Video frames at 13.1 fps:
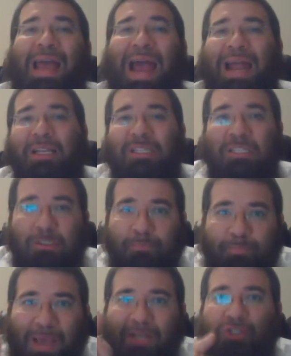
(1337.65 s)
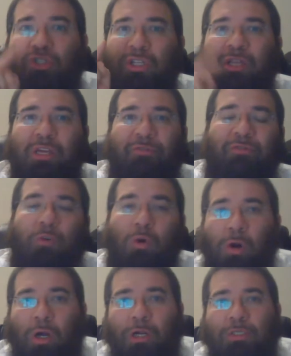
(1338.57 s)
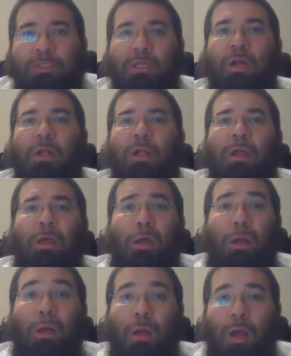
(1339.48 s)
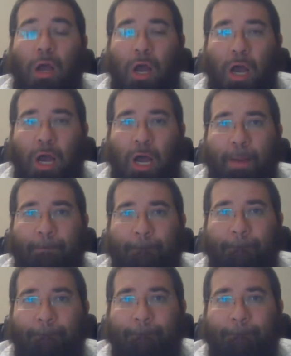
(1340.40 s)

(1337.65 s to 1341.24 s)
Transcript: And especially, of course, Panimius